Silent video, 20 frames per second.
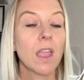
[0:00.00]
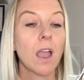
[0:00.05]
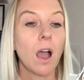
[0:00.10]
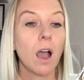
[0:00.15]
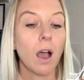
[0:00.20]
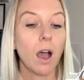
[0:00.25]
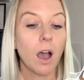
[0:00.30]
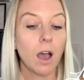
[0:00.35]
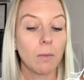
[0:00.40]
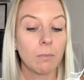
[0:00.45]

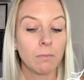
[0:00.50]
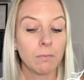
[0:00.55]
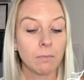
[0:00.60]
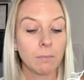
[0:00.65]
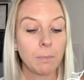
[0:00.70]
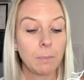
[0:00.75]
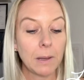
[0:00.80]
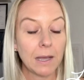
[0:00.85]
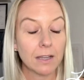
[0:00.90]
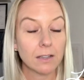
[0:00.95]

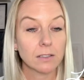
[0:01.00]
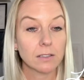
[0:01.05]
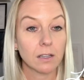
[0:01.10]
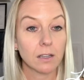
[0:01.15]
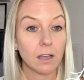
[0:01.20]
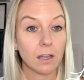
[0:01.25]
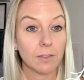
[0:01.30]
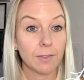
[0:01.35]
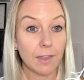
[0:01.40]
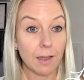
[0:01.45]
but
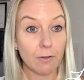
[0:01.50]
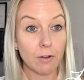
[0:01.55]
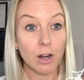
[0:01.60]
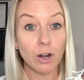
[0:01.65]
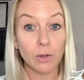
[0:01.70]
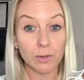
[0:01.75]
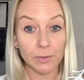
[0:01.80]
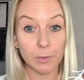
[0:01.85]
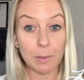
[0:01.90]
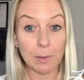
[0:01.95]
there are
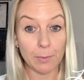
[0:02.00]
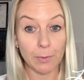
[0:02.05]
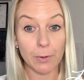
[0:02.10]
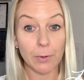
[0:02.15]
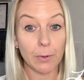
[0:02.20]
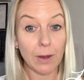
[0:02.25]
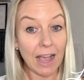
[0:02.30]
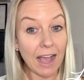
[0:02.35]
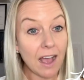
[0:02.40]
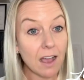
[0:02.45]
lots of people who
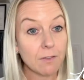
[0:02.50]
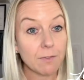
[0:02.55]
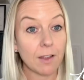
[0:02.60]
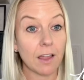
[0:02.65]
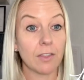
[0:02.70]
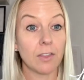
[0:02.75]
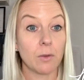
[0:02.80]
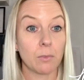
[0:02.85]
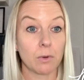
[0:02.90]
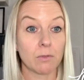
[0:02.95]
have
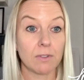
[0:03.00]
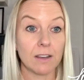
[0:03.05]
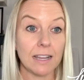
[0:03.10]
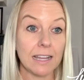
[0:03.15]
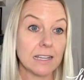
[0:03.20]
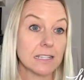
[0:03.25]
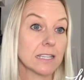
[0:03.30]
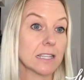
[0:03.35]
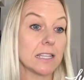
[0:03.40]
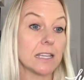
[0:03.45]
and that will
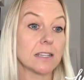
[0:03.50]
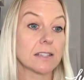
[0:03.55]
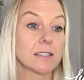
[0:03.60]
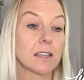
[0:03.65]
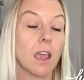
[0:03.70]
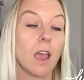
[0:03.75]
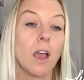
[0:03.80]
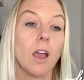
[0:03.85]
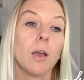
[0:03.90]
relate to this.